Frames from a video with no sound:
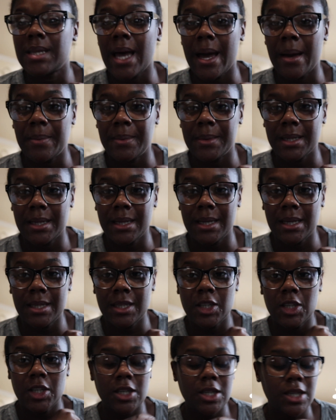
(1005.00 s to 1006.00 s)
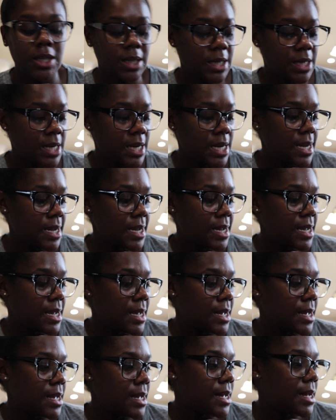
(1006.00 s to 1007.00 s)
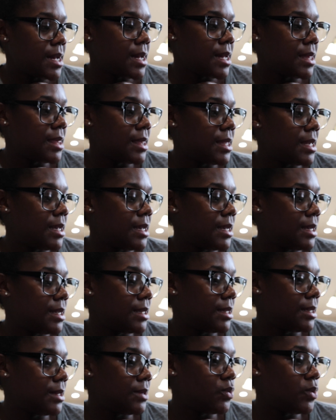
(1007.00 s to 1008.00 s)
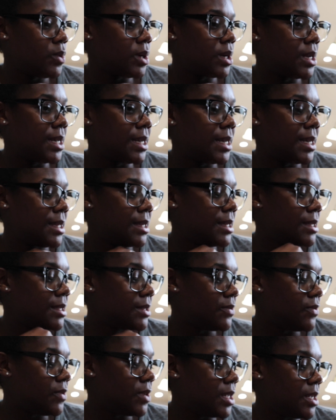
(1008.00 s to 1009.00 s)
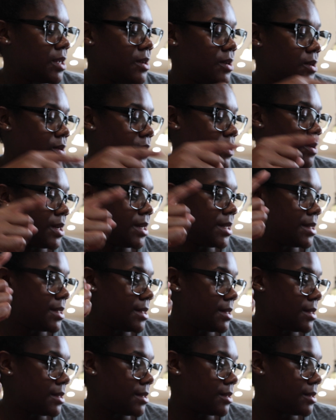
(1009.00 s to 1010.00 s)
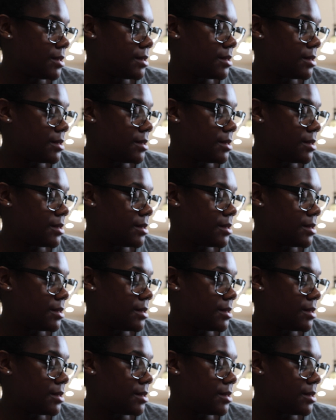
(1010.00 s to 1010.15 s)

happening here, and then we're gonna end this video and